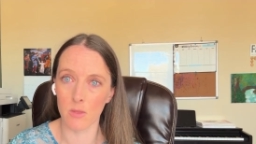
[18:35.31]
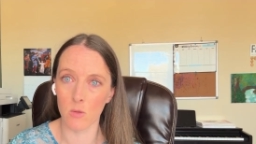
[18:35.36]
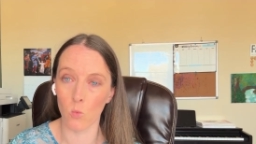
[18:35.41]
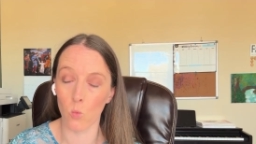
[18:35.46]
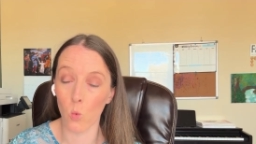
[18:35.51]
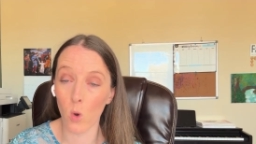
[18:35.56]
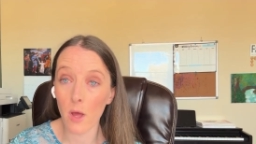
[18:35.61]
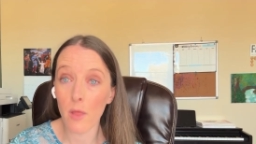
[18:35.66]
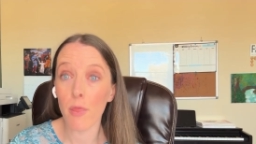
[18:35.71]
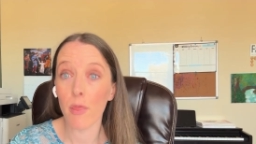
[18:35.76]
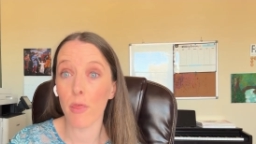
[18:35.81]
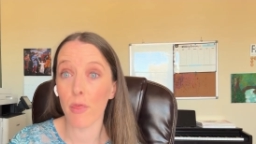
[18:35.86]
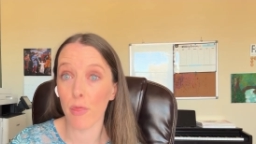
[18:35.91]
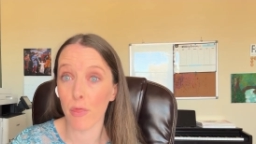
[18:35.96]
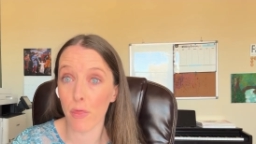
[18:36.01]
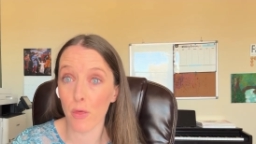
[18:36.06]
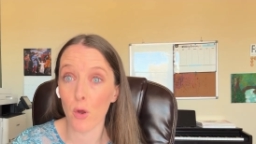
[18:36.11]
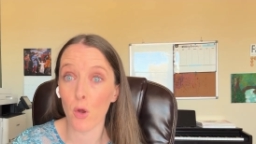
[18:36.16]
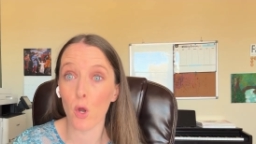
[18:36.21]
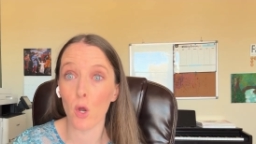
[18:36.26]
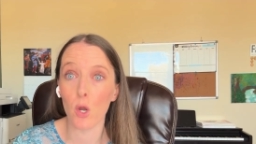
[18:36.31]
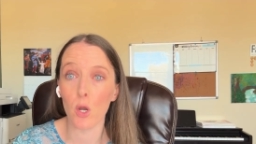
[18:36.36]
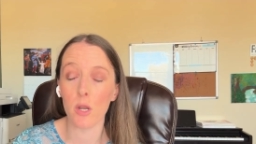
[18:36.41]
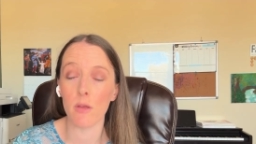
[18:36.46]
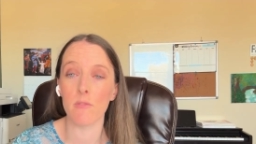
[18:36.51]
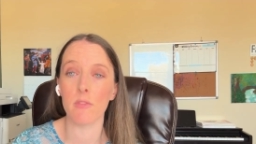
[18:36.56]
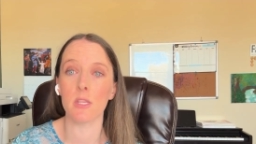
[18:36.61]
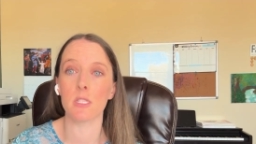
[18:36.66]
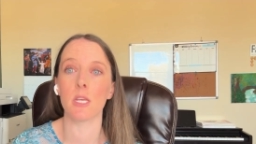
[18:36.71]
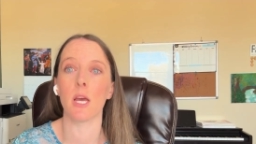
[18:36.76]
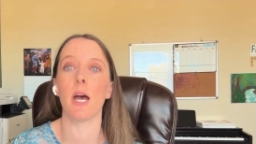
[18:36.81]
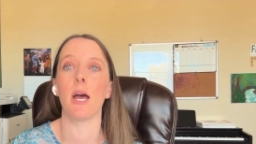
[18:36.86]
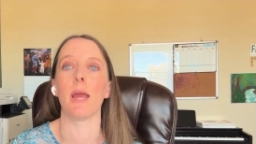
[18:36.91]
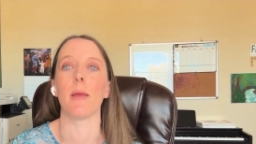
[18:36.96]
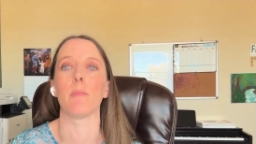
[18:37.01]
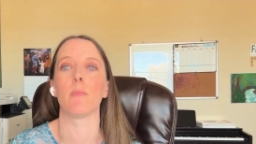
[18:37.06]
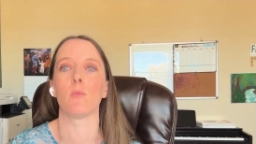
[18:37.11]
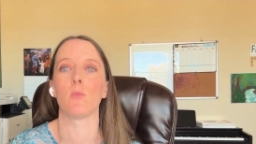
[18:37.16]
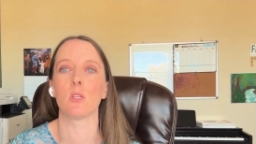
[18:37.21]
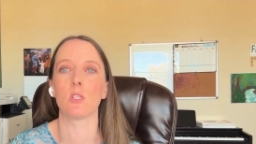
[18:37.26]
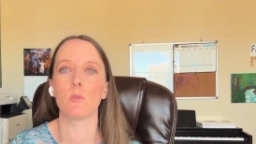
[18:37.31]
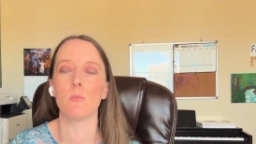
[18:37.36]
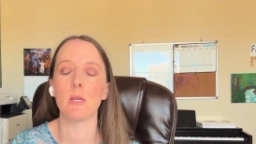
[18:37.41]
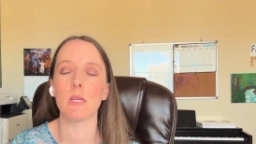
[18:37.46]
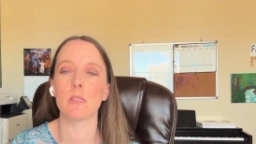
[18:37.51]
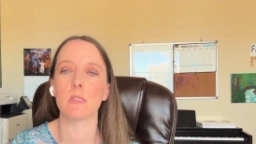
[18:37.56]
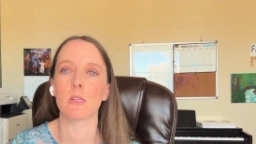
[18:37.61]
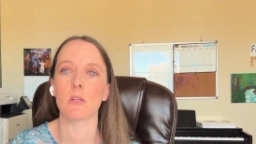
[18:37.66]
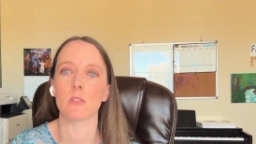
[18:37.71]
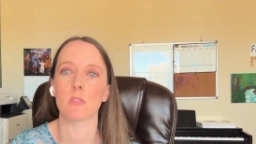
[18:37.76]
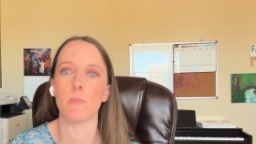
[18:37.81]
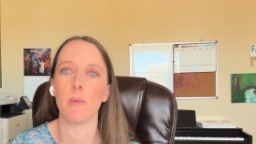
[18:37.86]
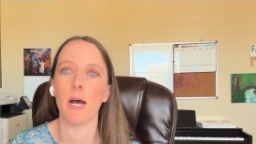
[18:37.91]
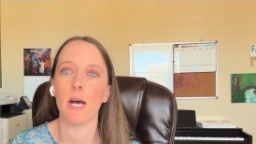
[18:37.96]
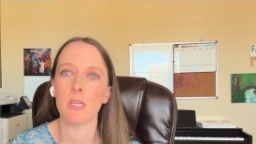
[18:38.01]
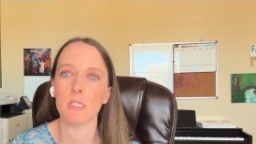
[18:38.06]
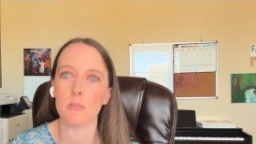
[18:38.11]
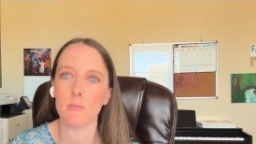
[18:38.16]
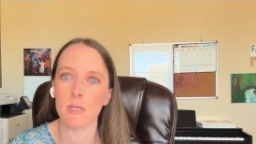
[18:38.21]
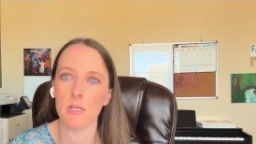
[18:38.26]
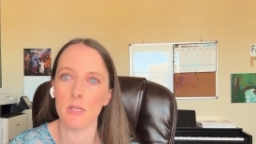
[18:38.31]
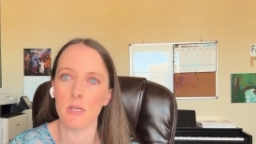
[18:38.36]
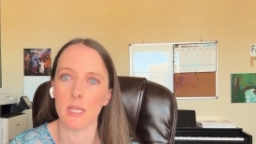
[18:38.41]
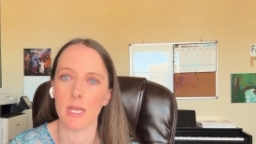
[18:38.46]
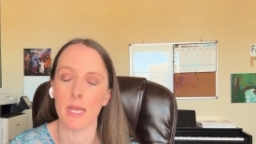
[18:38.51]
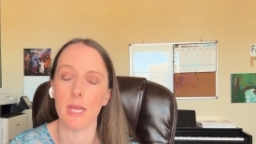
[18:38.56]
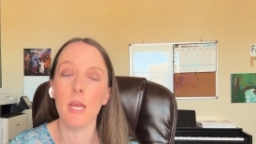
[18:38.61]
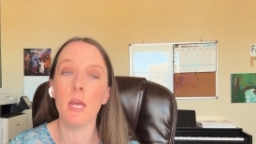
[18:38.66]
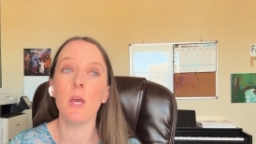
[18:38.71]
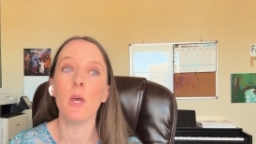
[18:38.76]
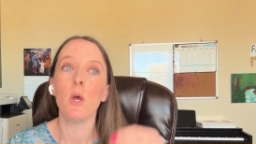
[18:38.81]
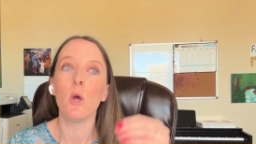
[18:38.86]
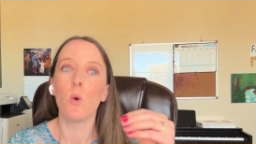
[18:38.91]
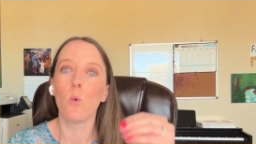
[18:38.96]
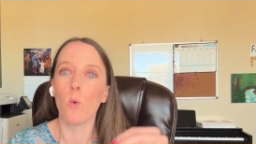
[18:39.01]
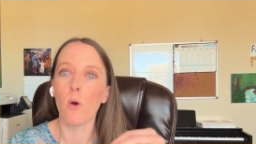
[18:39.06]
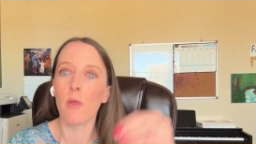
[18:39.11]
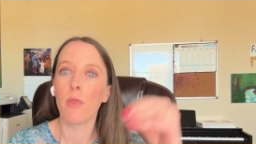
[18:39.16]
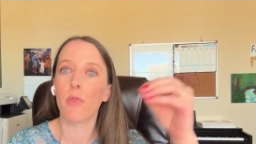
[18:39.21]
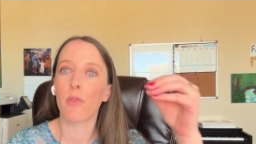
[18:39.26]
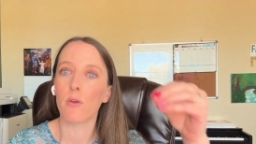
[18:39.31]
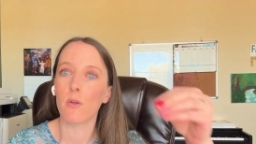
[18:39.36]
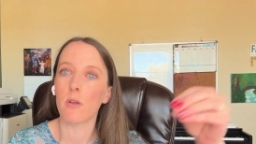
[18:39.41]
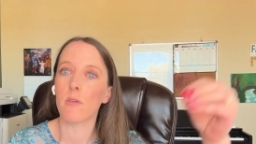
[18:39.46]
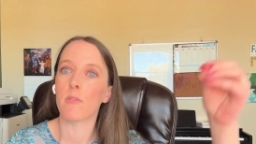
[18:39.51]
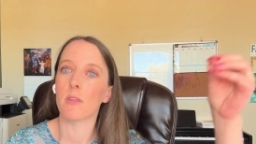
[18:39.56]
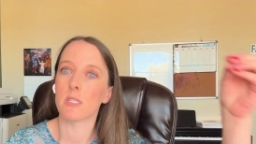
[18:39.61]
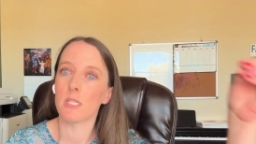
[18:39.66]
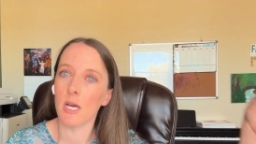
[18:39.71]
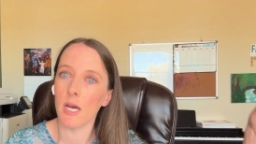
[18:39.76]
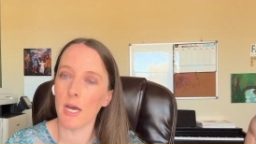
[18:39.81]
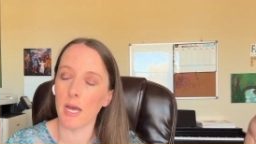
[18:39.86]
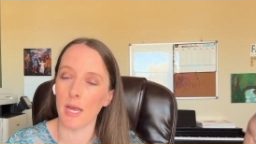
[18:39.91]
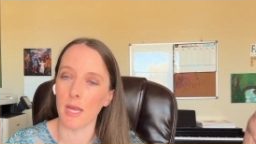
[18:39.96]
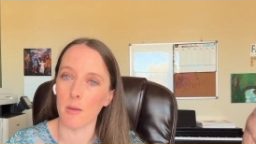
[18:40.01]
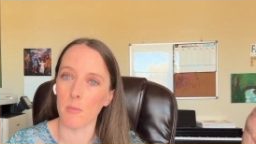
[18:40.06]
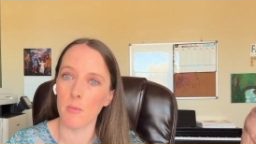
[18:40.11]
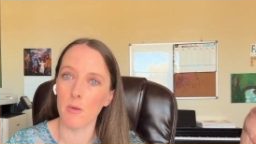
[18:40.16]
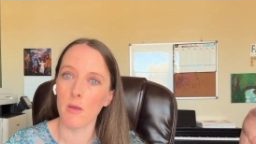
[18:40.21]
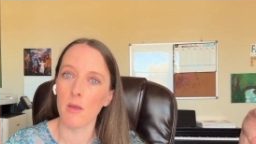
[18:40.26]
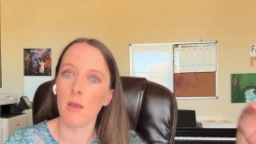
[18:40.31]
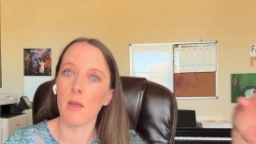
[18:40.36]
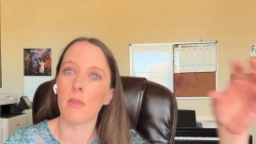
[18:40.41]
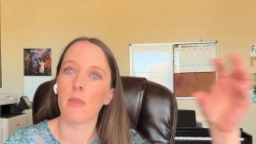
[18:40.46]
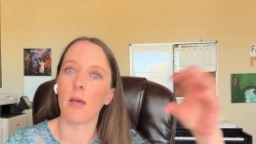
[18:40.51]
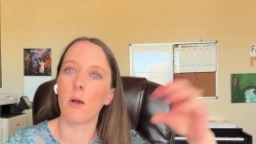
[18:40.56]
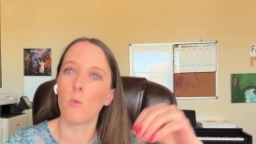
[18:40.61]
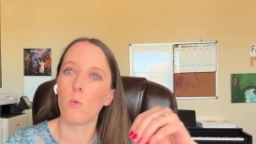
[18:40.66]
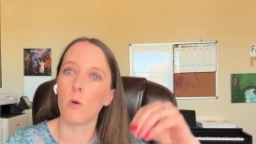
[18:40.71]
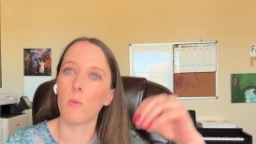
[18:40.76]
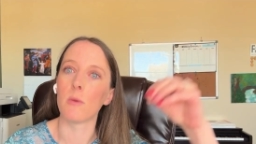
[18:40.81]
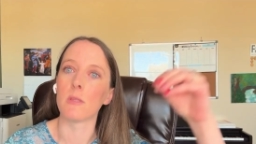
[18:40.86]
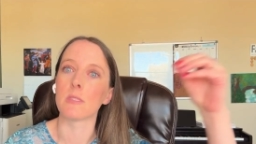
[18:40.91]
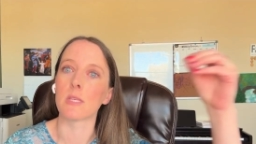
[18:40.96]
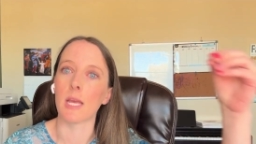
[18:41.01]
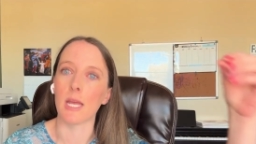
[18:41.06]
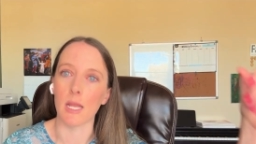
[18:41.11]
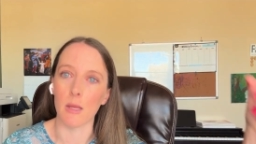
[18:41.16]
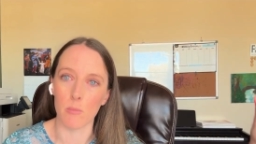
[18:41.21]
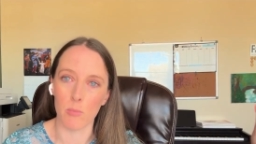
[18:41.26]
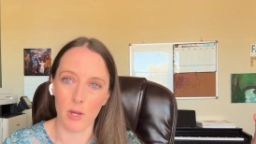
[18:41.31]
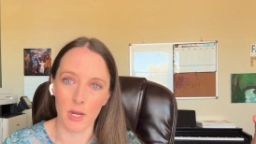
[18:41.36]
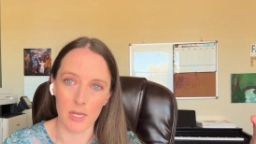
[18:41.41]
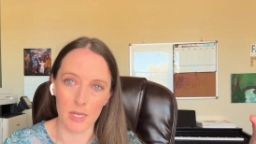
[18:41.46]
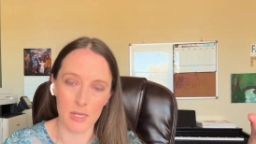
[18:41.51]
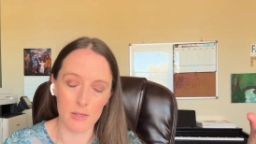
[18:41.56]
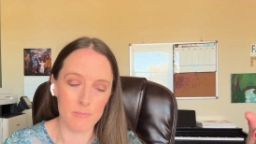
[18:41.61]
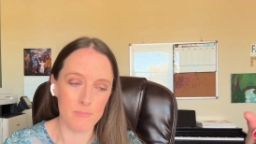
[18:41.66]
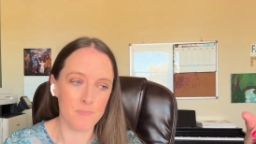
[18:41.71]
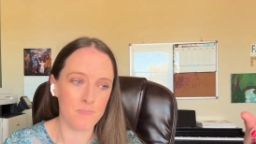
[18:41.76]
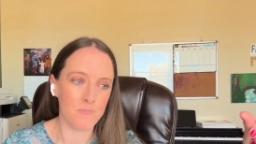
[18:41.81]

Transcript: 1/3 of the time, which means there's a possibility 1/3 of the time that woman's getting pregnant.